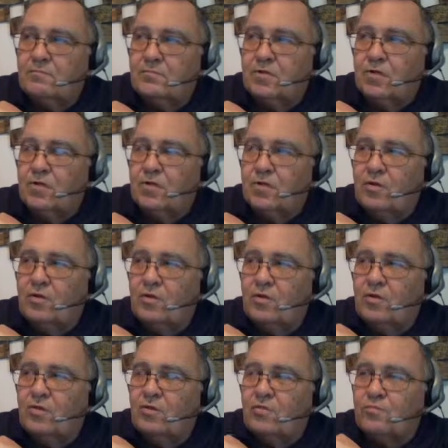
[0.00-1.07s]

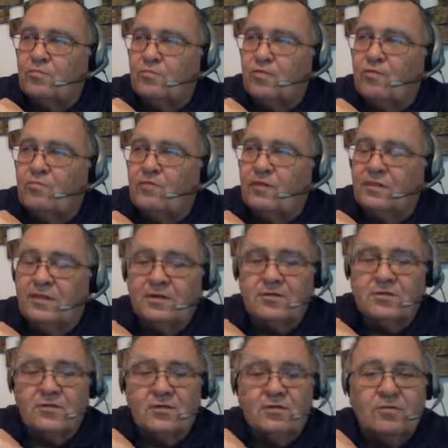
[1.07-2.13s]
you're proving that
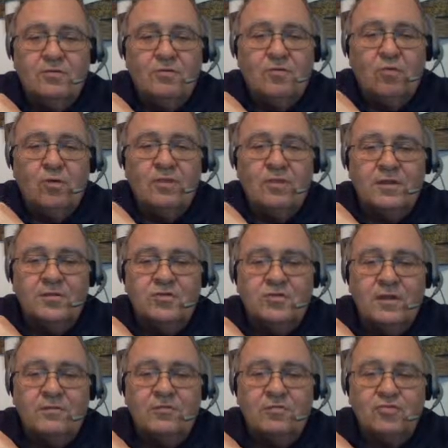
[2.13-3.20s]
one of the things
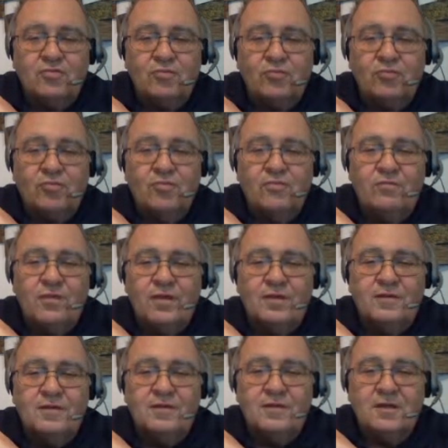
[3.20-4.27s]
you have to do is prove that
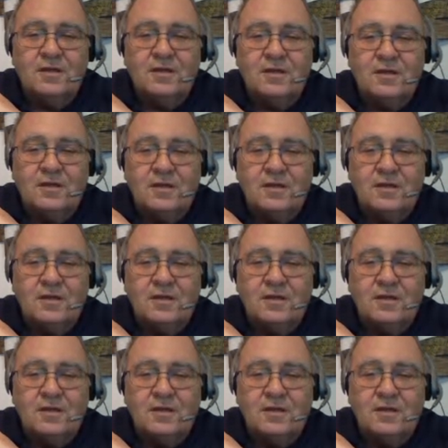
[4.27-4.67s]
the